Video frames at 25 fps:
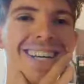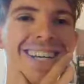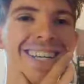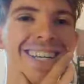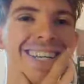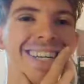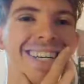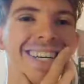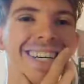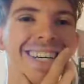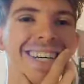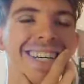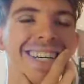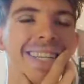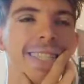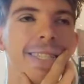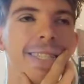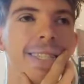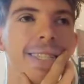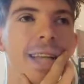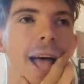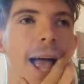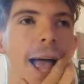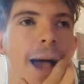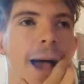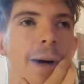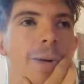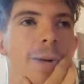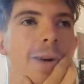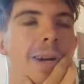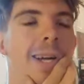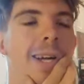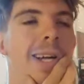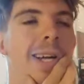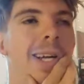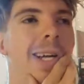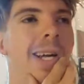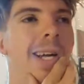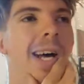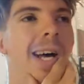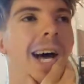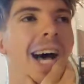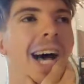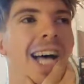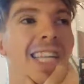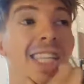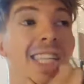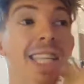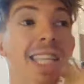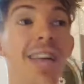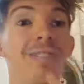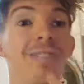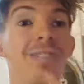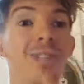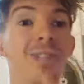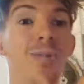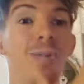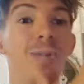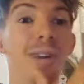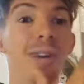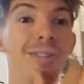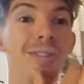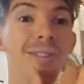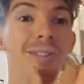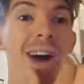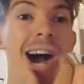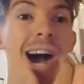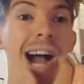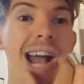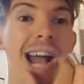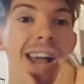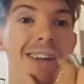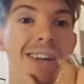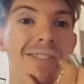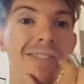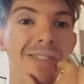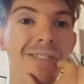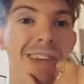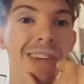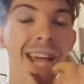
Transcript: uh, our 725